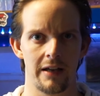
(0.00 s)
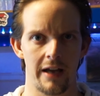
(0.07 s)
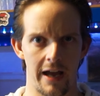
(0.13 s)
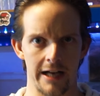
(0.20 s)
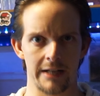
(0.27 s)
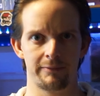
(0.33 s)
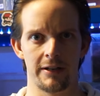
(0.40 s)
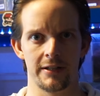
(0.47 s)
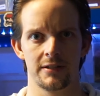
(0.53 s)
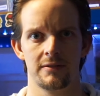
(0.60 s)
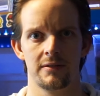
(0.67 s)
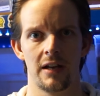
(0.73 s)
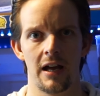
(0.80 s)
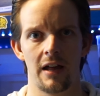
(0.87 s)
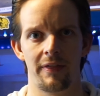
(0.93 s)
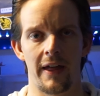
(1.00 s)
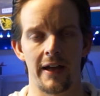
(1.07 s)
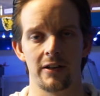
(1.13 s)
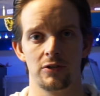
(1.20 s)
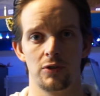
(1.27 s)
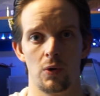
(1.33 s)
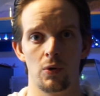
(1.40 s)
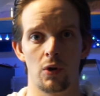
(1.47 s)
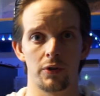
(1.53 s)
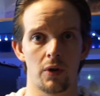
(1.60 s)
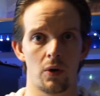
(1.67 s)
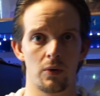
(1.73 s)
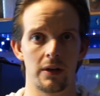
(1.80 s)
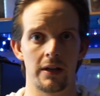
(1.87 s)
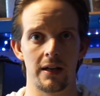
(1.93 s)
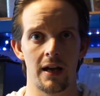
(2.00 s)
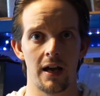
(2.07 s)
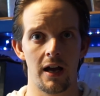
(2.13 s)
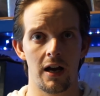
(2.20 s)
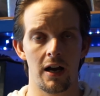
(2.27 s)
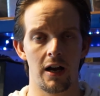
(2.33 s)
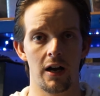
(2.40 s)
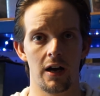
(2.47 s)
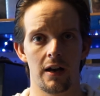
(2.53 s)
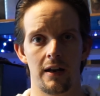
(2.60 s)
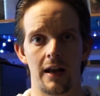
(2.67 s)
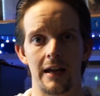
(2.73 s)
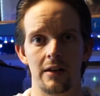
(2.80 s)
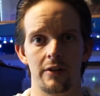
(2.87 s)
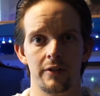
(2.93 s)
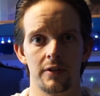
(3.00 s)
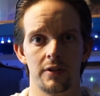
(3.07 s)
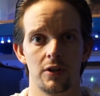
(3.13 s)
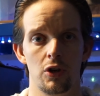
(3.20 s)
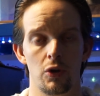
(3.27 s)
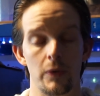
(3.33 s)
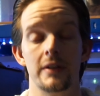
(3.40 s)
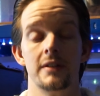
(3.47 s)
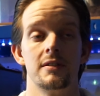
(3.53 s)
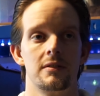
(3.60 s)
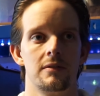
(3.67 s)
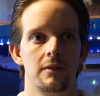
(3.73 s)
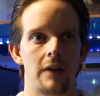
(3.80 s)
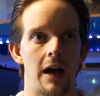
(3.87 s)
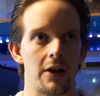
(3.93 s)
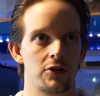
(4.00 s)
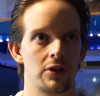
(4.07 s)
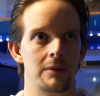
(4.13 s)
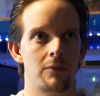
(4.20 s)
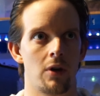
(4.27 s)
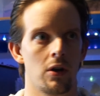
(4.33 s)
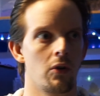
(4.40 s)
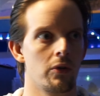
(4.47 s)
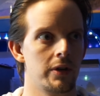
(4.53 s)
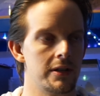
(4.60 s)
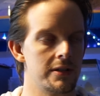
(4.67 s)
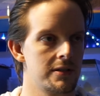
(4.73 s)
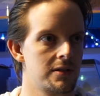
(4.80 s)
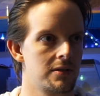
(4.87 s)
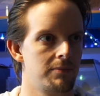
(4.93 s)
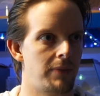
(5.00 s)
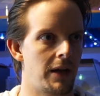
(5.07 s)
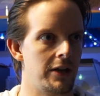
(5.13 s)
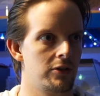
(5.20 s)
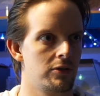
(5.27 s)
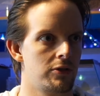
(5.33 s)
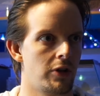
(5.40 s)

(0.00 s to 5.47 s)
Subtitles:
express thanks to not only Leyland, who is actually my longest patron